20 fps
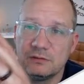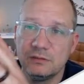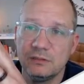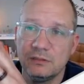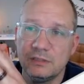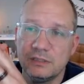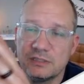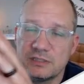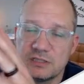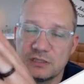
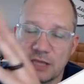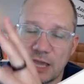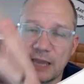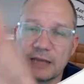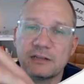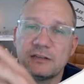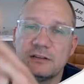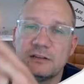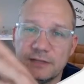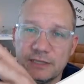It's still
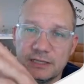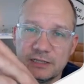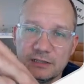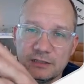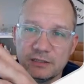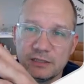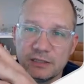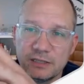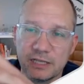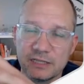
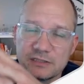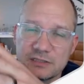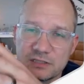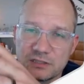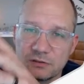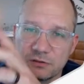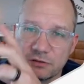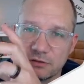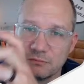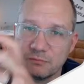activated. That's
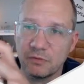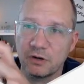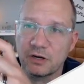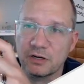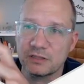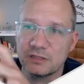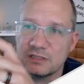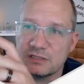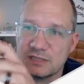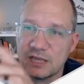still the
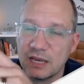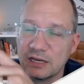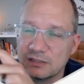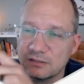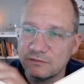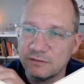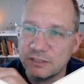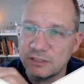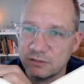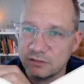mark that's
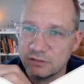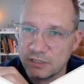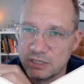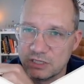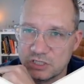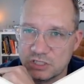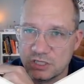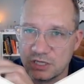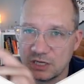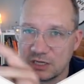activated on that
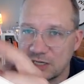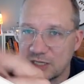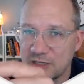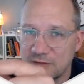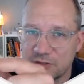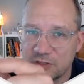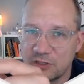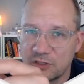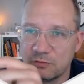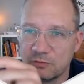sheet,
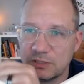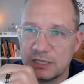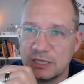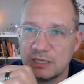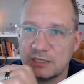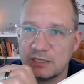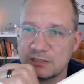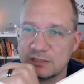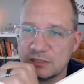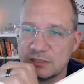even though we
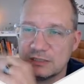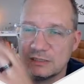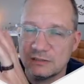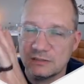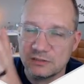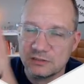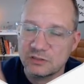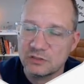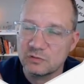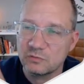can't see it.
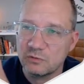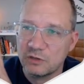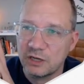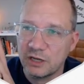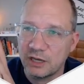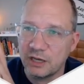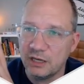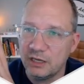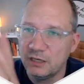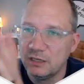This is
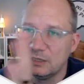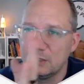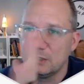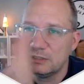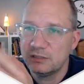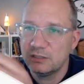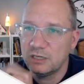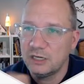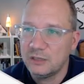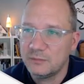why
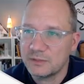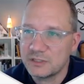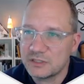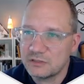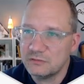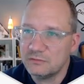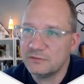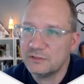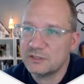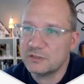dynamic
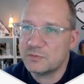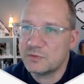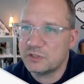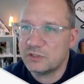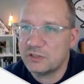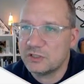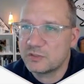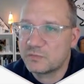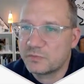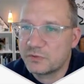zone
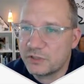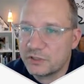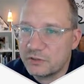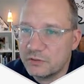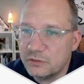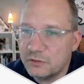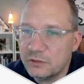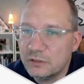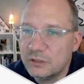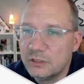visibility is pretty
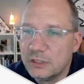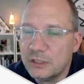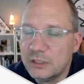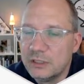cool.